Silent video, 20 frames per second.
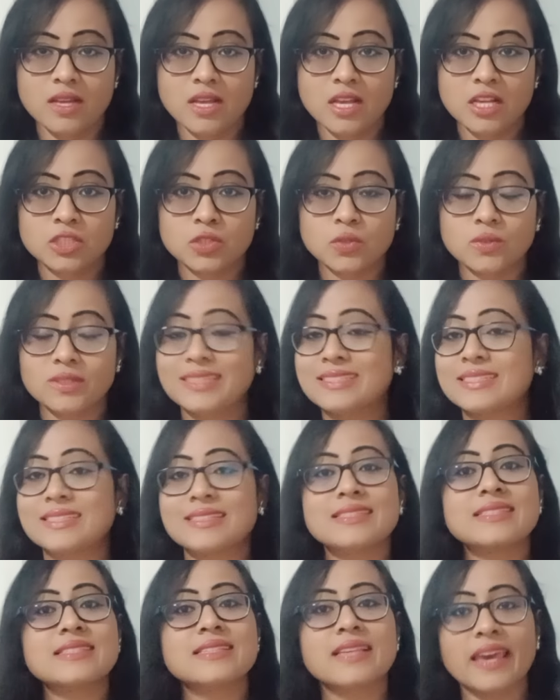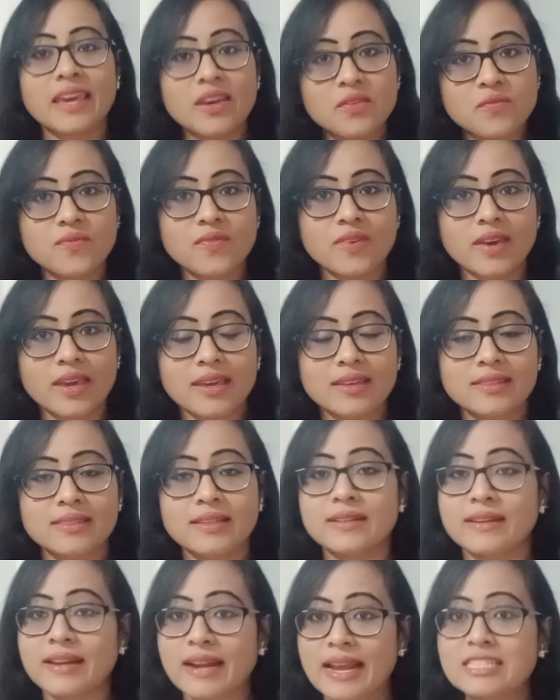So this is the same way the
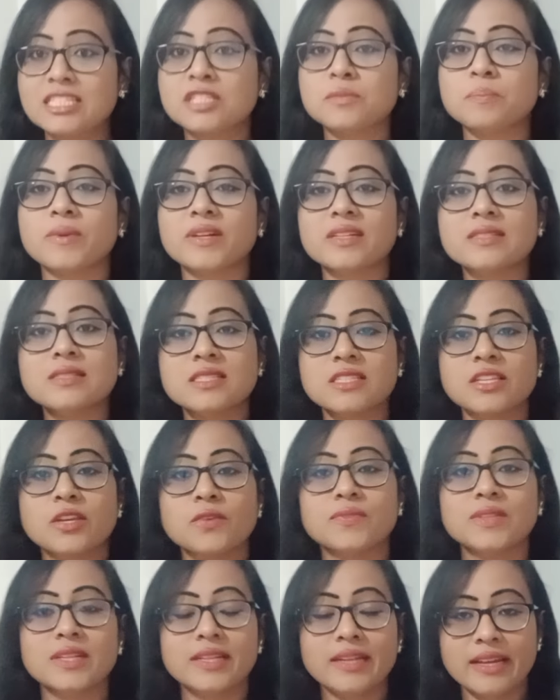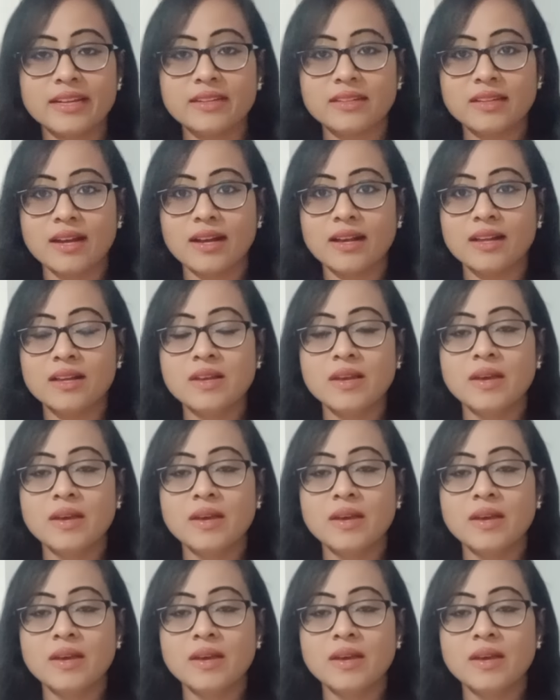transparency of the data